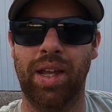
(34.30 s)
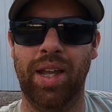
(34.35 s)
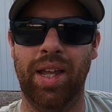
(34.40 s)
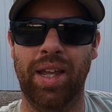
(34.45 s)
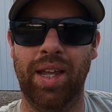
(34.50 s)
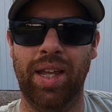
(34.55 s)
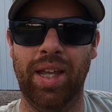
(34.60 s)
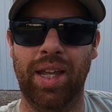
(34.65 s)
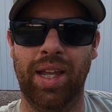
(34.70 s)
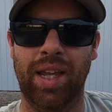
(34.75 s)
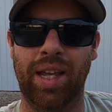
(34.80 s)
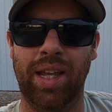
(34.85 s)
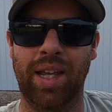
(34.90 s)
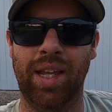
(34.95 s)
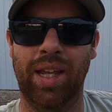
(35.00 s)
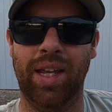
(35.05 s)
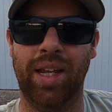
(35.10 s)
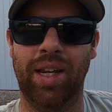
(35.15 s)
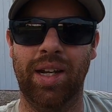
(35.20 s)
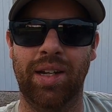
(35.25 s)

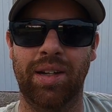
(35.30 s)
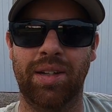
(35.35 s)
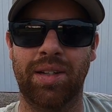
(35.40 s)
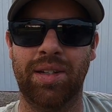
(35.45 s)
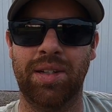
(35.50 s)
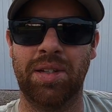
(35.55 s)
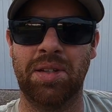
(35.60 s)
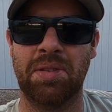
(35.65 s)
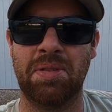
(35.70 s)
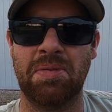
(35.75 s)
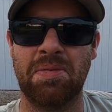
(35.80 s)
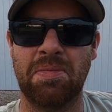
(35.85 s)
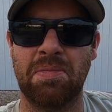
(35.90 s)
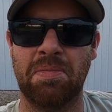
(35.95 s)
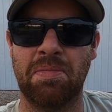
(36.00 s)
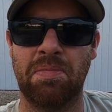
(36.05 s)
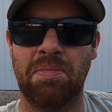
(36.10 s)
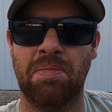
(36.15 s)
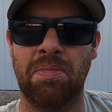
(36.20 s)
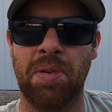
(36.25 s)
And
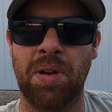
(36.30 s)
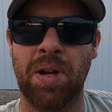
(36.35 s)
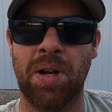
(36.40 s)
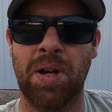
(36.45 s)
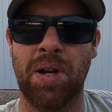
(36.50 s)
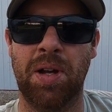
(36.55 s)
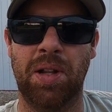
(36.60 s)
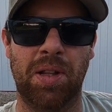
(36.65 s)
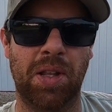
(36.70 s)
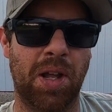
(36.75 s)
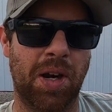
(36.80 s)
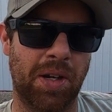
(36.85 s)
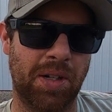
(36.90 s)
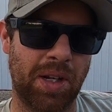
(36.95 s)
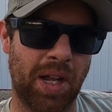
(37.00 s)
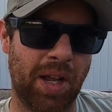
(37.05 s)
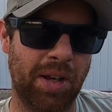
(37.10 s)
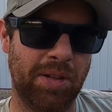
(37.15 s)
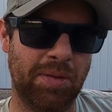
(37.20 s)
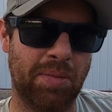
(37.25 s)
a lot of
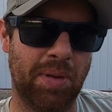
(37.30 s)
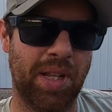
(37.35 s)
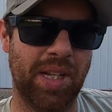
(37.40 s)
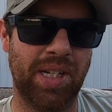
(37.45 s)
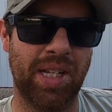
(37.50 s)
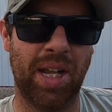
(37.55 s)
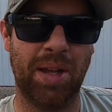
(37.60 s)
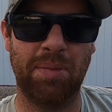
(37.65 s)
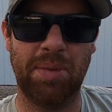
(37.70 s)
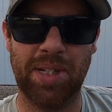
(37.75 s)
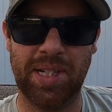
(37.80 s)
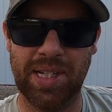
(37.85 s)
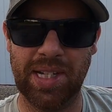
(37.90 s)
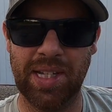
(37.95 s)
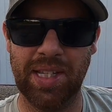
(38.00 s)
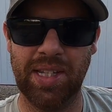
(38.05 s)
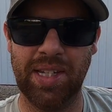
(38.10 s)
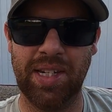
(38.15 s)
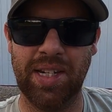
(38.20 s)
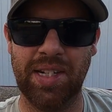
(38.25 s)
times by the time you
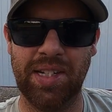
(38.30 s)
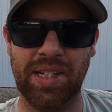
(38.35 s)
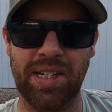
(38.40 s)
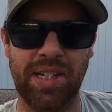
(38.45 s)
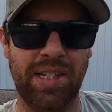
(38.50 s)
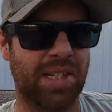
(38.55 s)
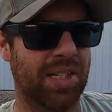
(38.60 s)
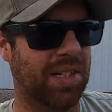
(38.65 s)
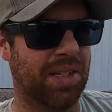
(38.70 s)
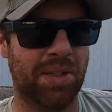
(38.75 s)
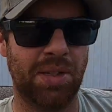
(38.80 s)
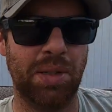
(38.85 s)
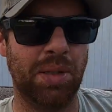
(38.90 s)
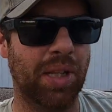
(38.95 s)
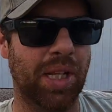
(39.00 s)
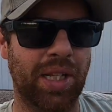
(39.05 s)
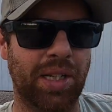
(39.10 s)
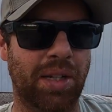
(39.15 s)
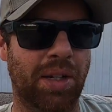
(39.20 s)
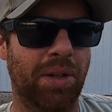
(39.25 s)
see the disease, it's too
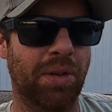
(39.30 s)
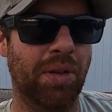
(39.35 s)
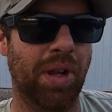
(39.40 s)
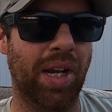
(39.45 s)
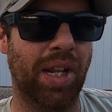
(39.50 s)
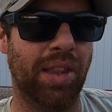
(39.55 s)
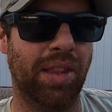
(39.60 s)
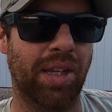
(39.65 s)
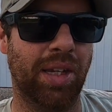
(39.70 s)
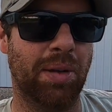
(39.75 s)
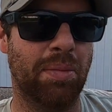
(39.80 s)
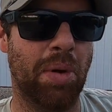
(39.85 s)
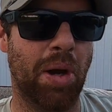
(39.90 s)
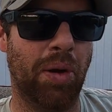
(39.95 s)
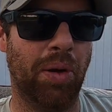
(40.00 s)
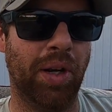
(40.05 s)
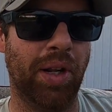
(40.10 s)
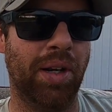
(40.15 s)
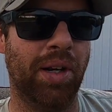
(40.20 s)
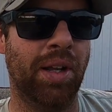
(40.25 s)
late to do anything
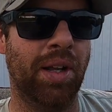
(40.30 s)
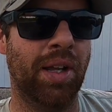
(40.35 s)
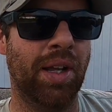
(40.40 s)
about it.